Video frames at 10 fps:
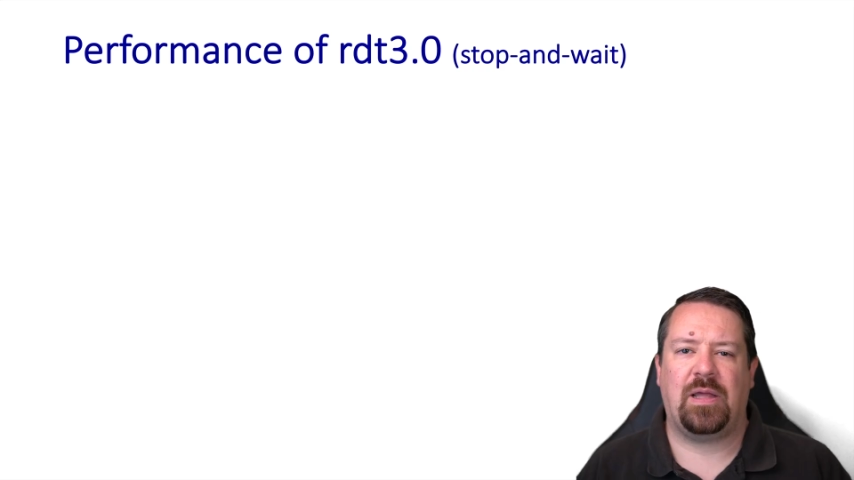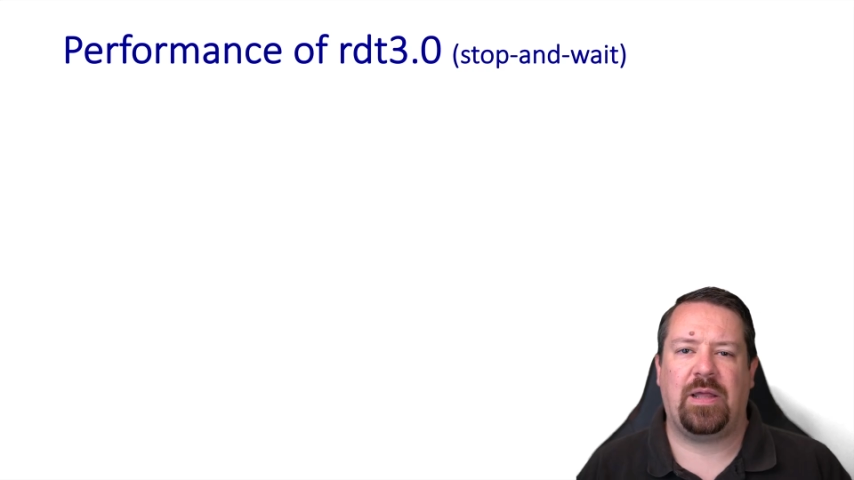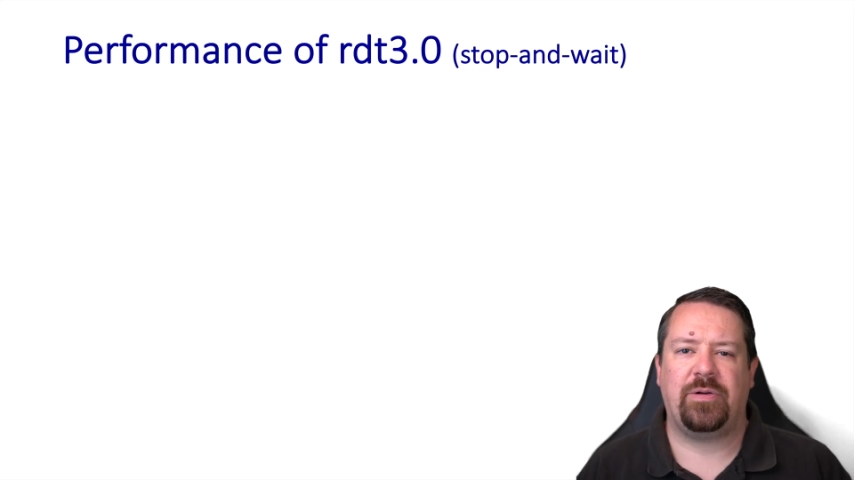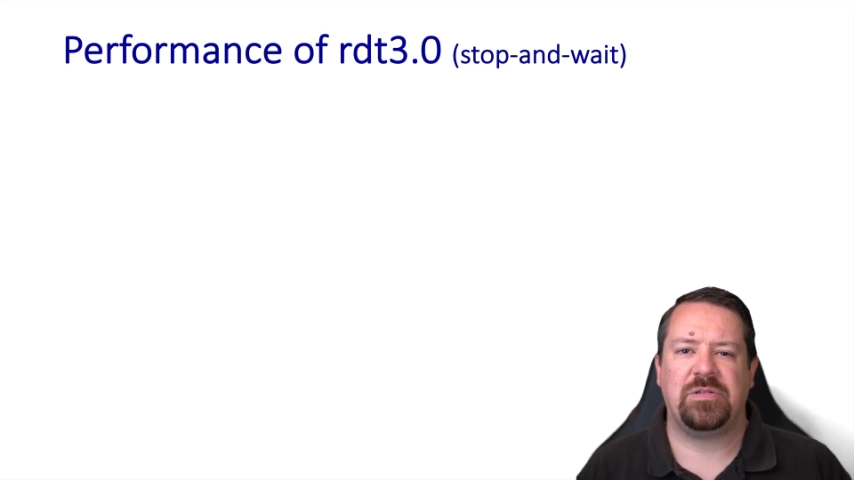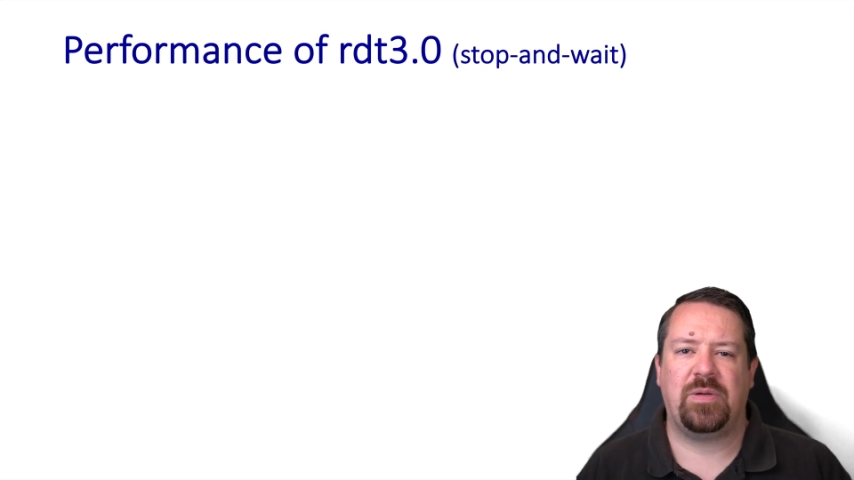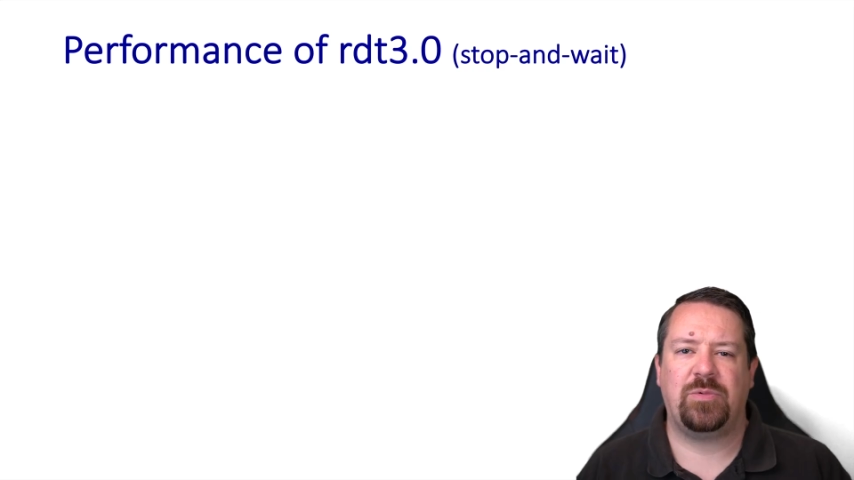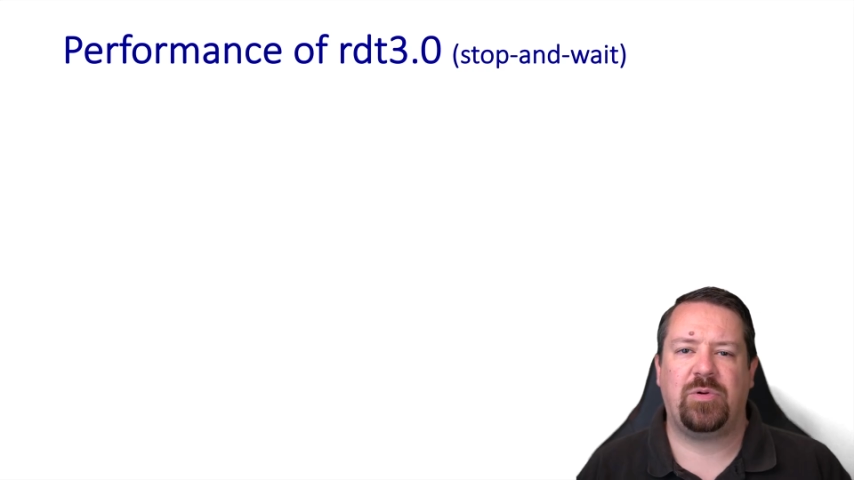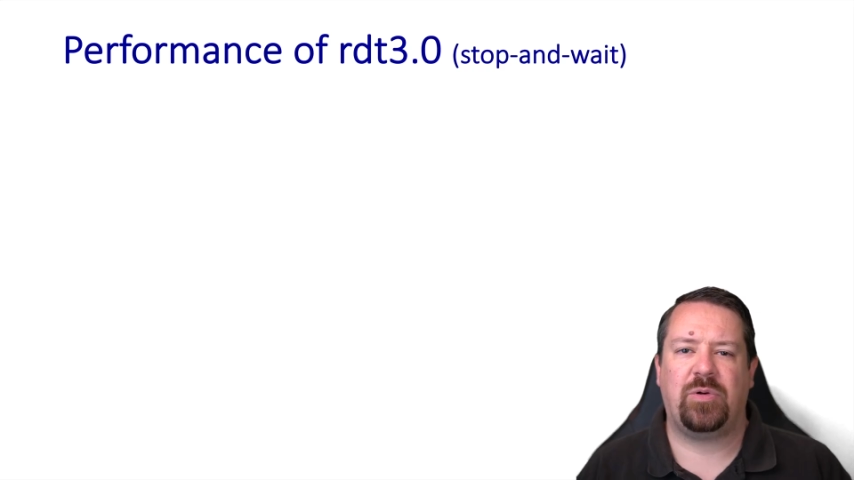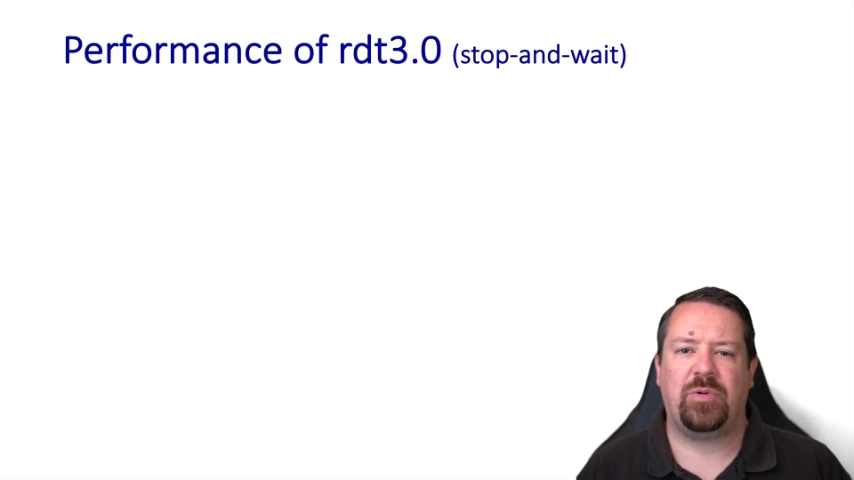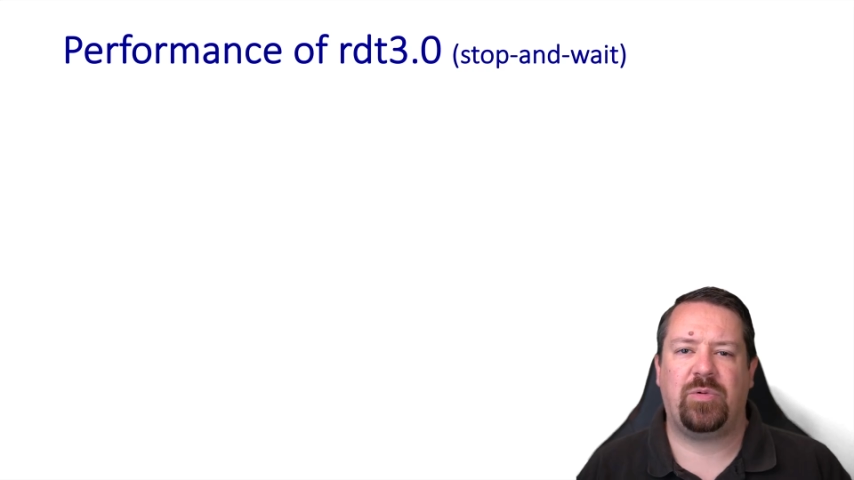allowing
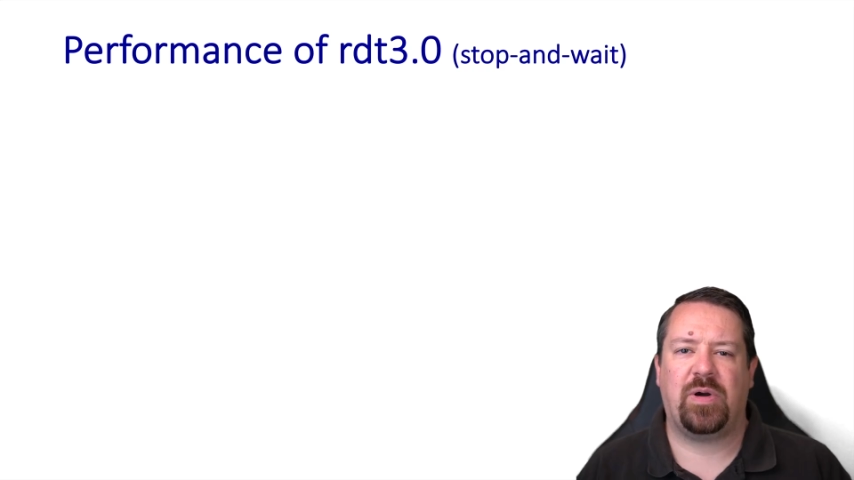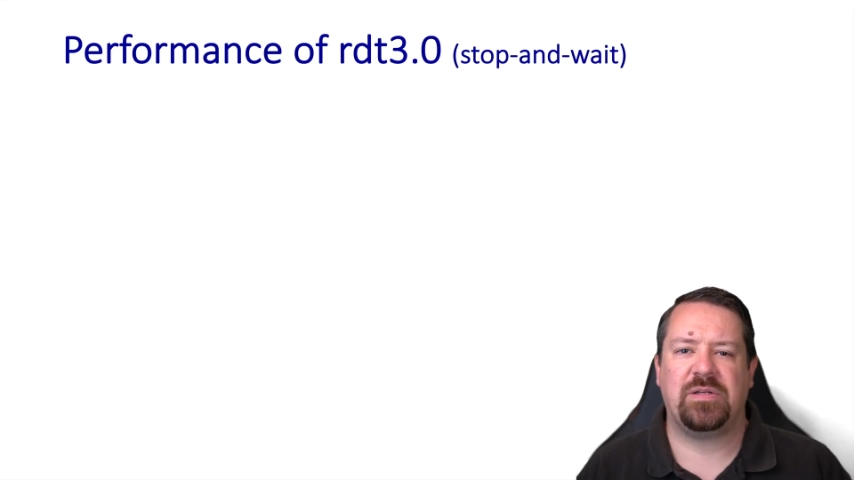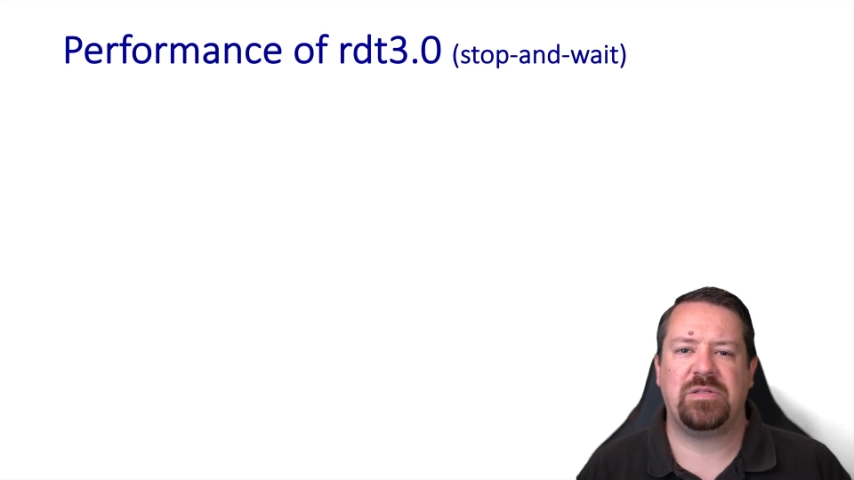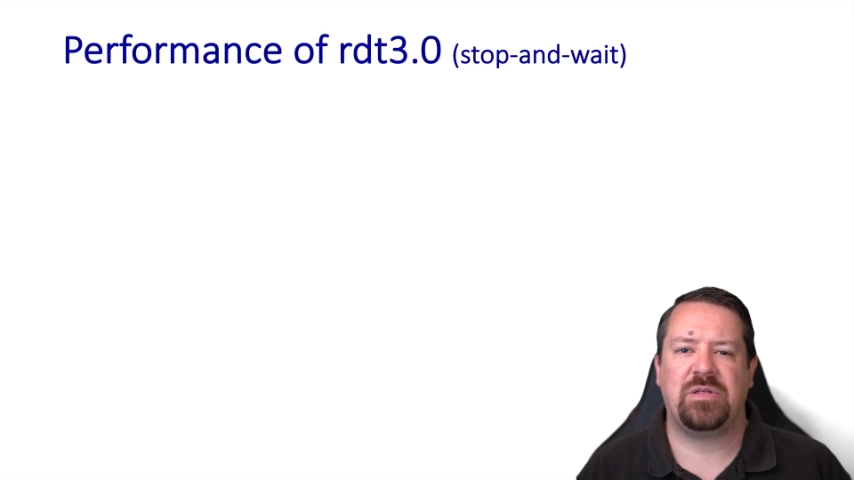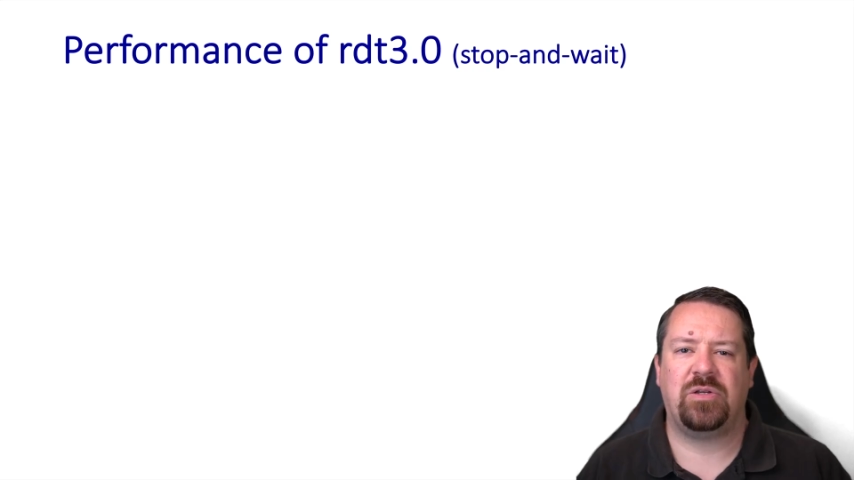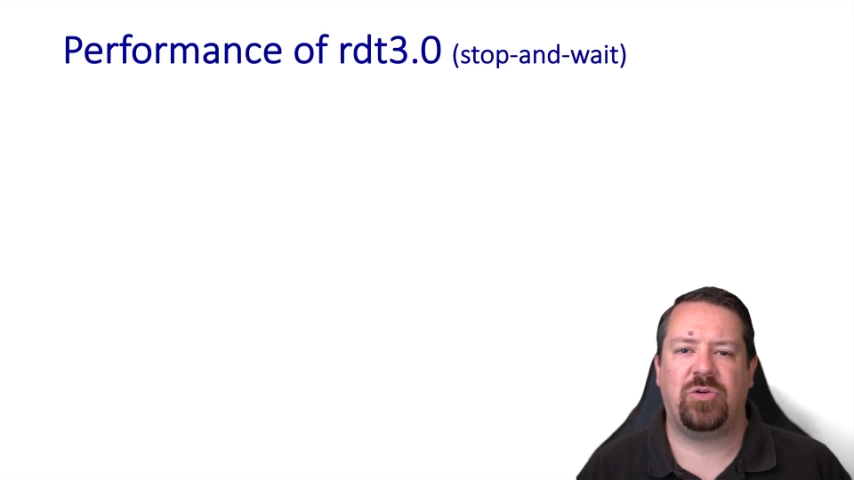subsequent requests